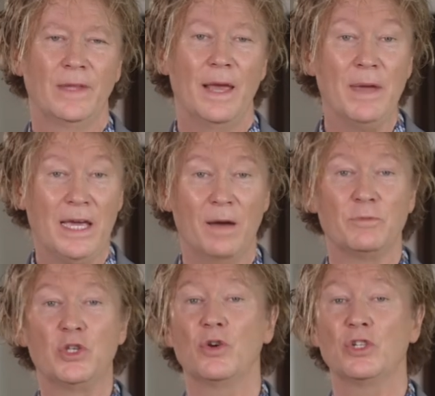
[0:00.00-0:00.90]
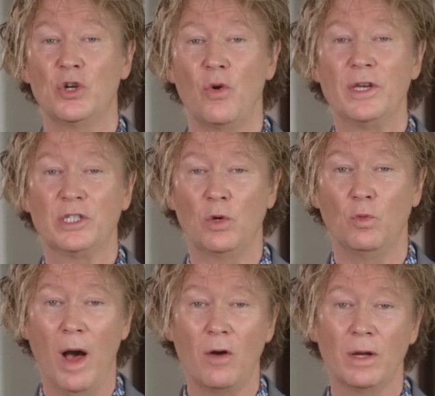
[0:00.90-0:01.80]
It becomes your choice to
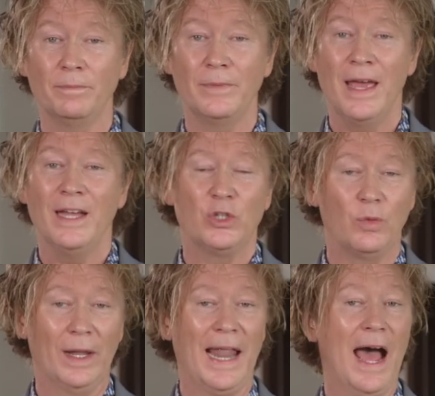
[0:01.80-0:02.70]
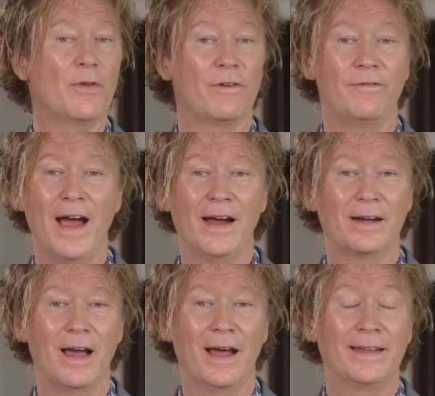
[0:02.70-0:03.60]
welcome, to allow the fire
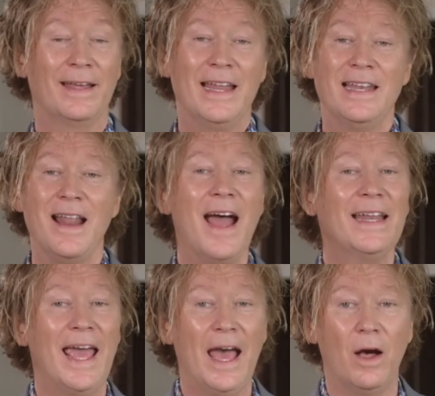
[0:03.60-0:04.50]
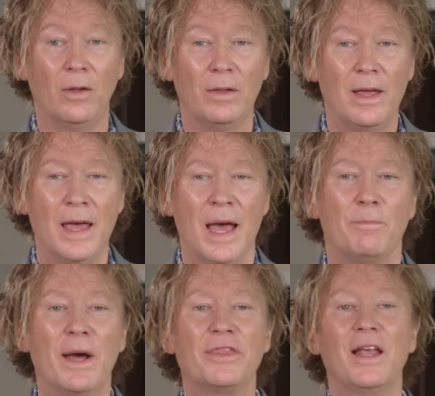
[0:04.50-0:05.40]
God, not hell,
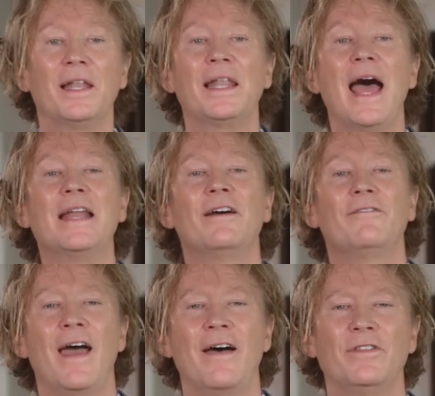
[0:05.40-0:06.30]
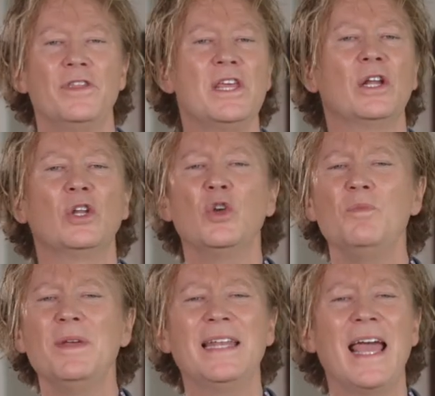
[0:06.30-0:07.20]
but the light of heaven, the
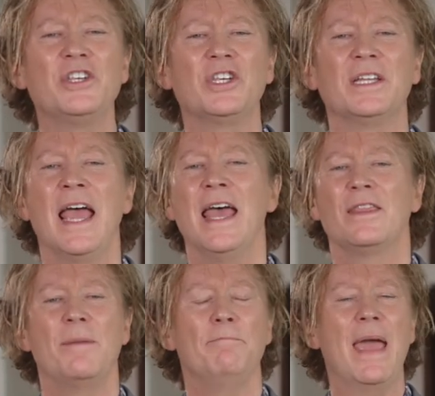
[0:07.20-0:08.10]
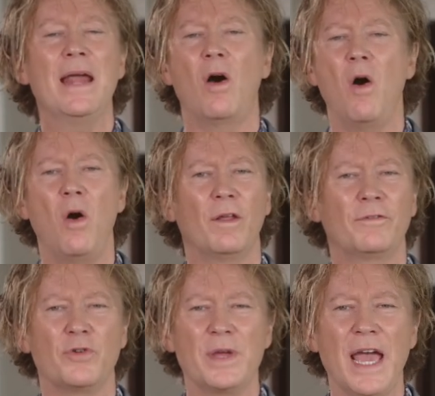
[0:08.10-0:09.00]
illumination that made all of
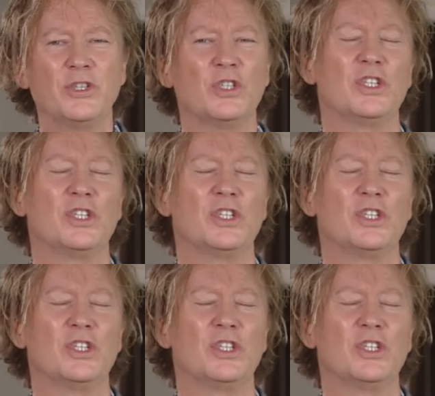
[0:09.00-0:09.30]
creation,